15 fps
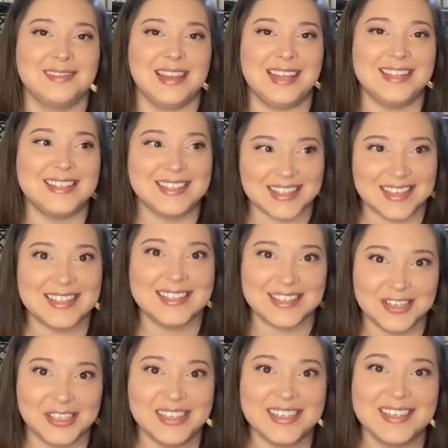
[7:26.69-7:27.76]
in 6
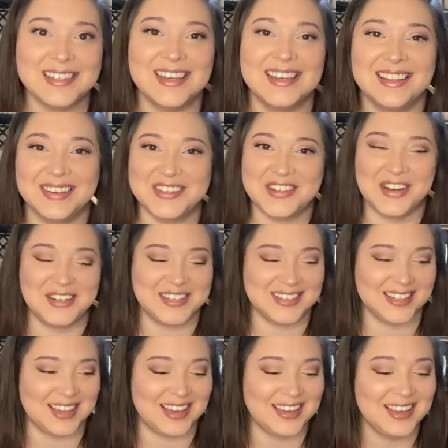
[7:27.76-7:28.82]
series. That was hard to
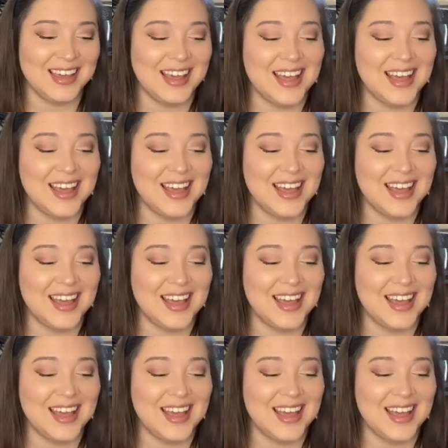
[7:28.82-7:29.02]
say.